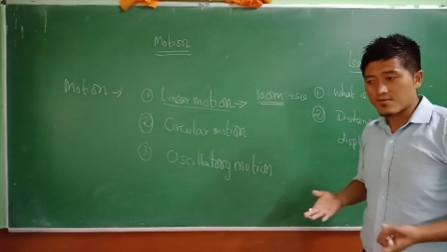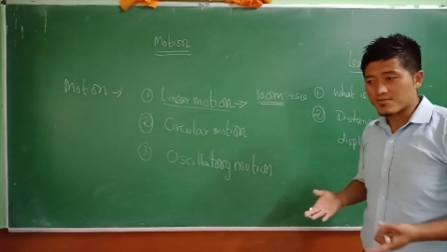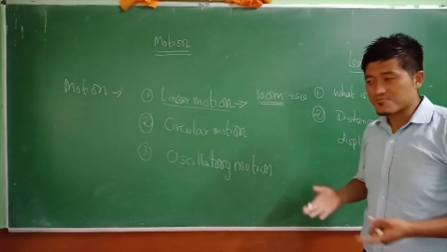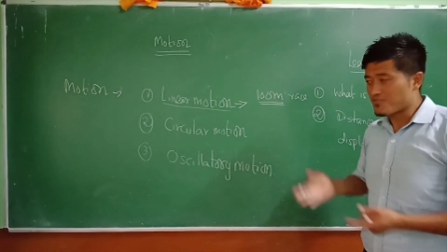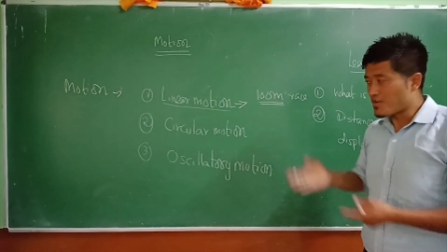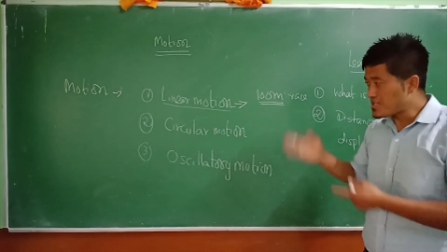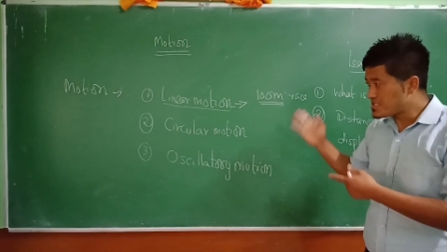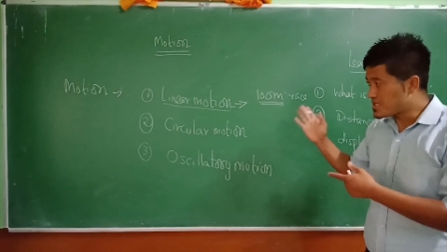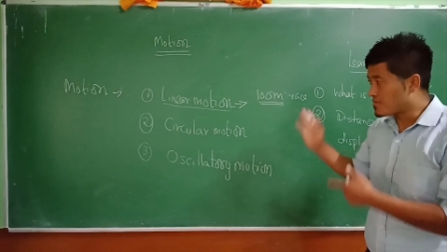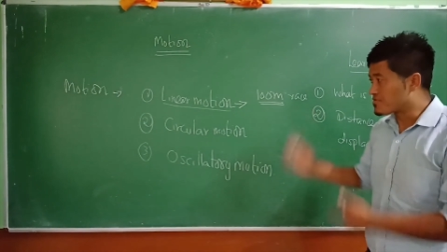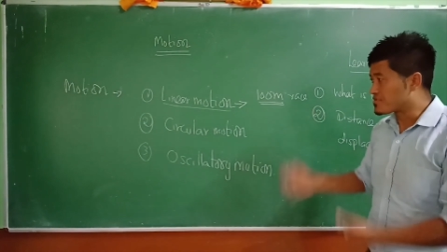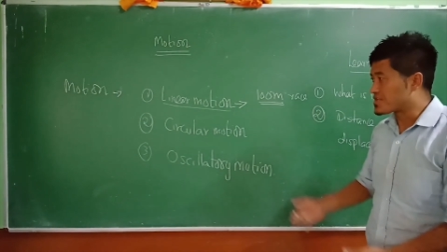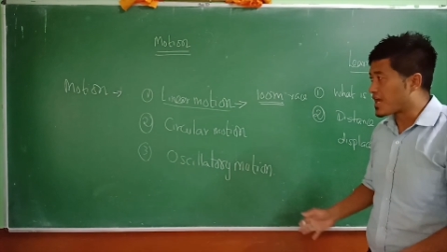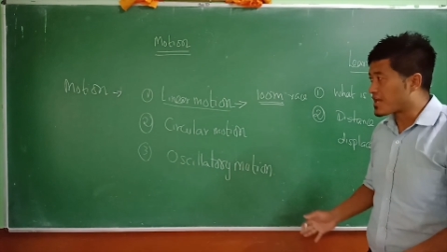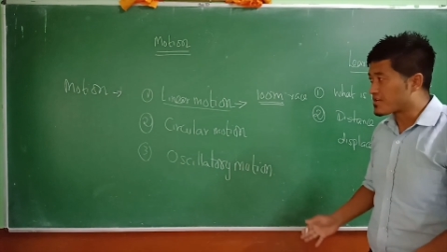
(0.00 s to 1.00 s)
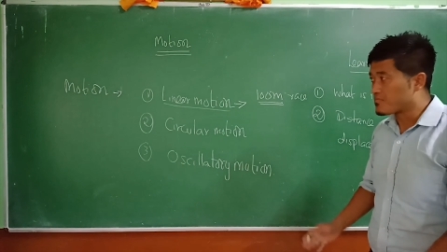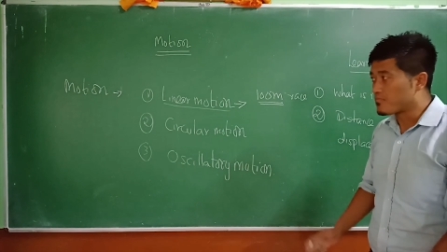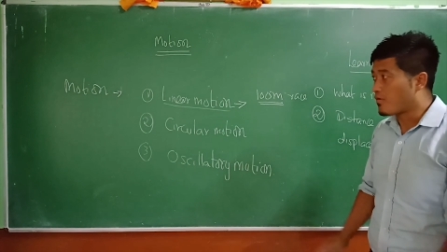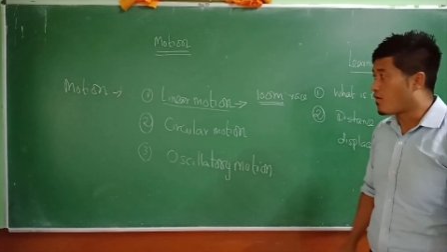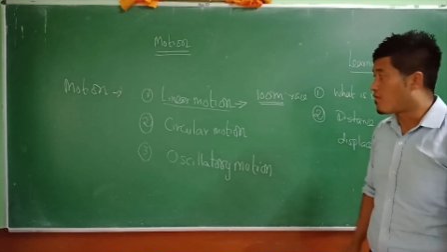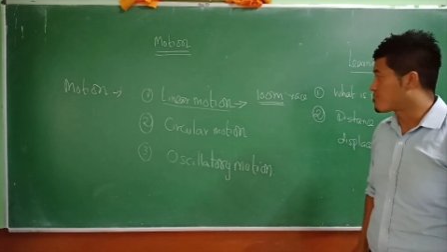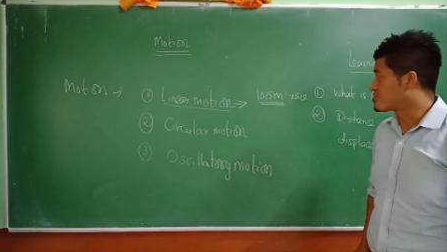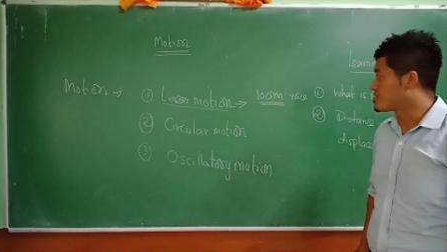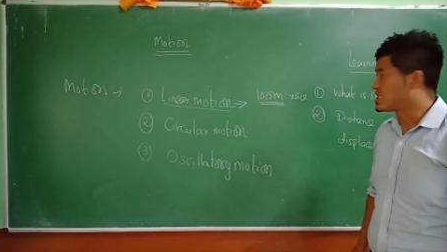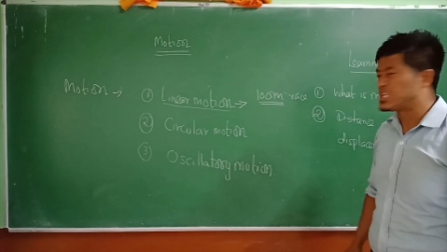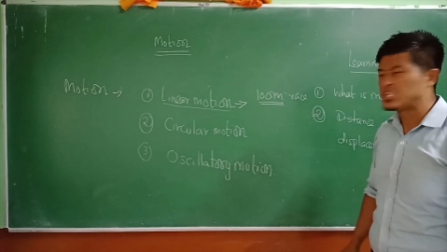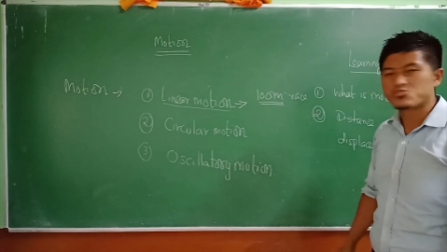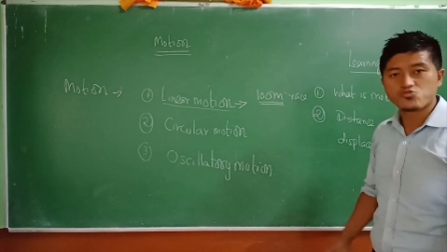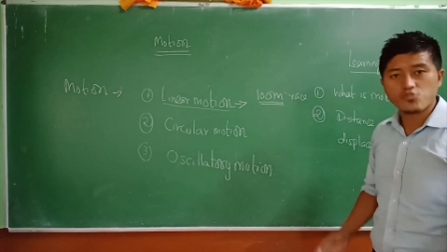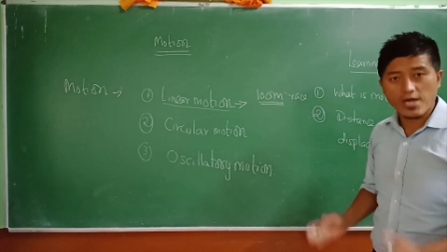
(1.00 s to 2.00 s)
write down the diagram of
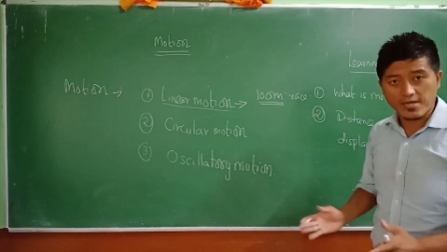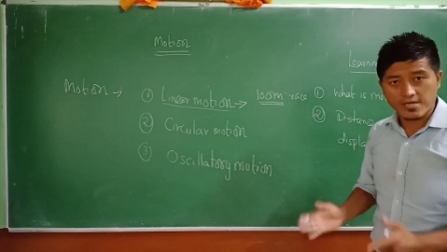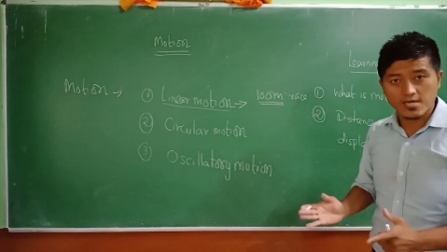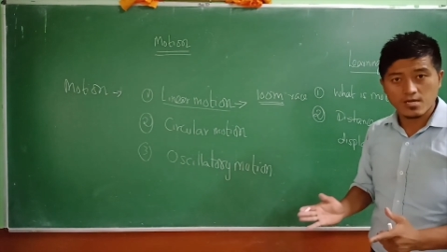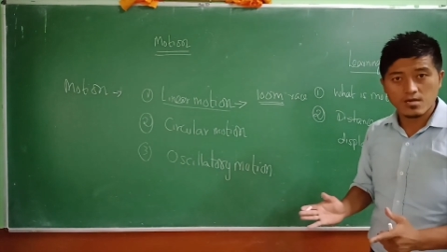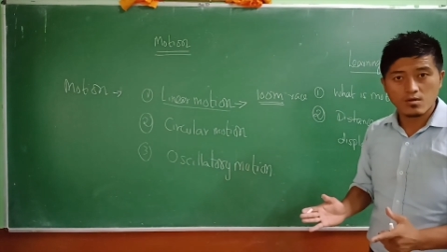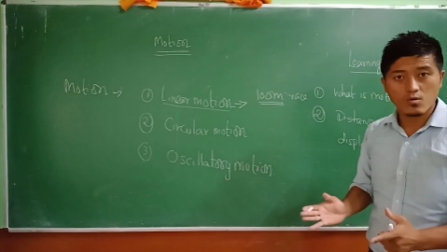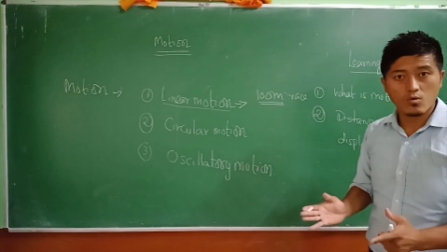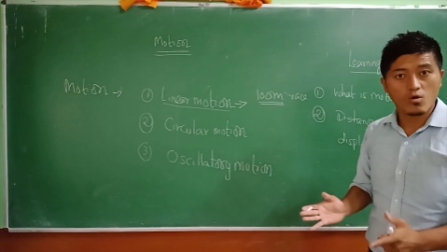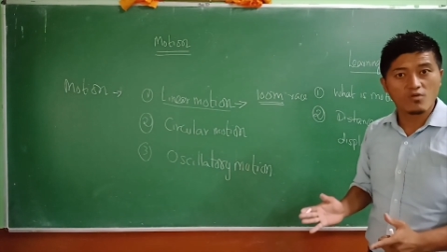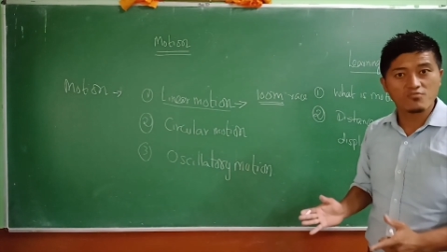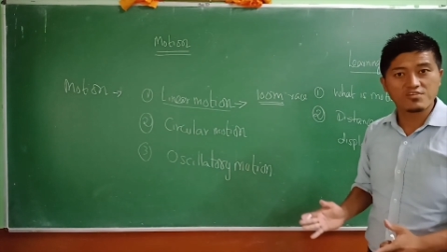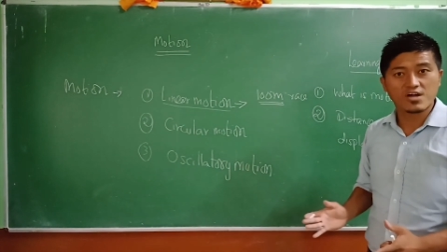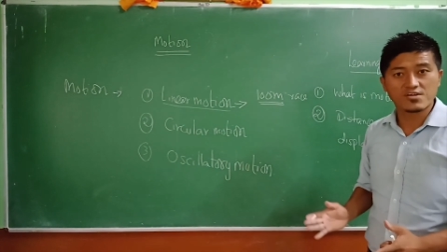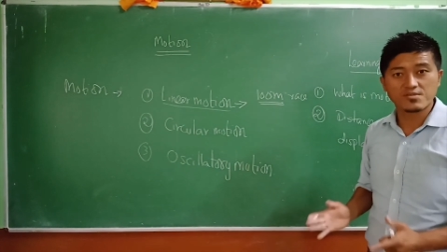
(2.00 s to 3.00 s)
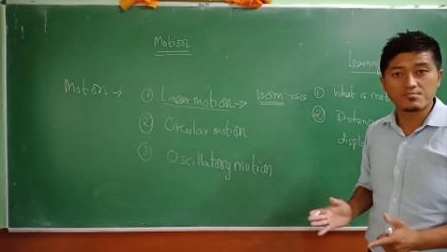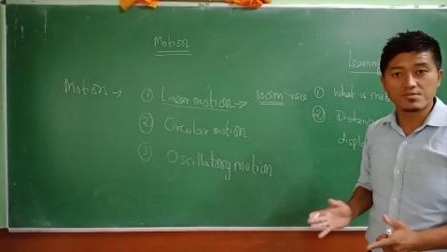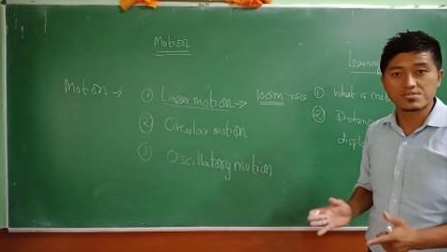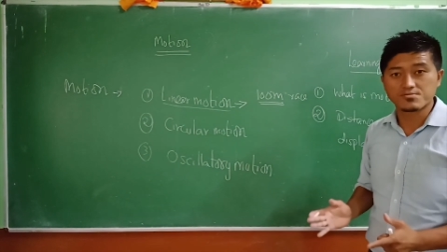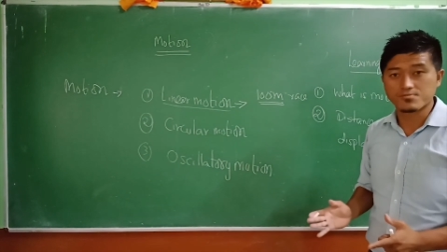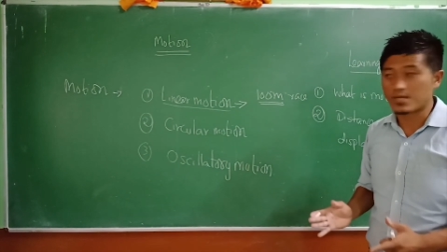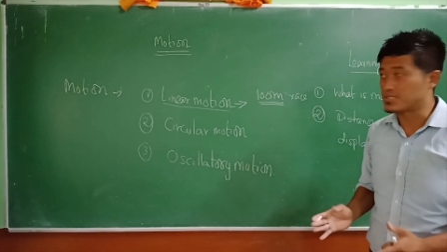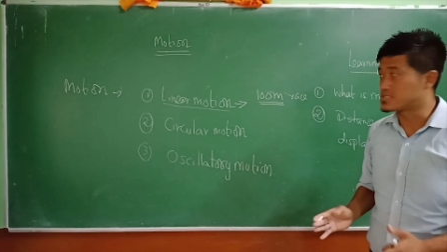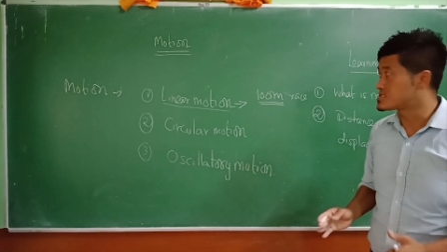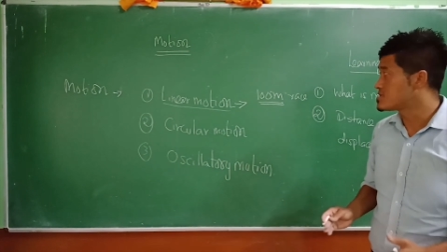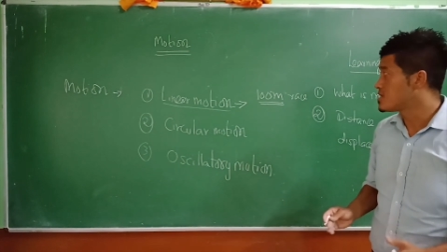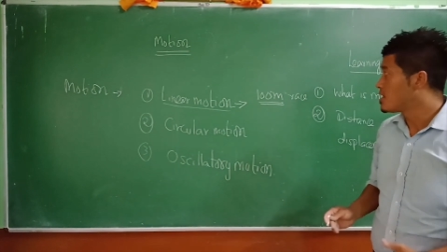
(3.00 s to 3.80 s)
track of the 100-meter race,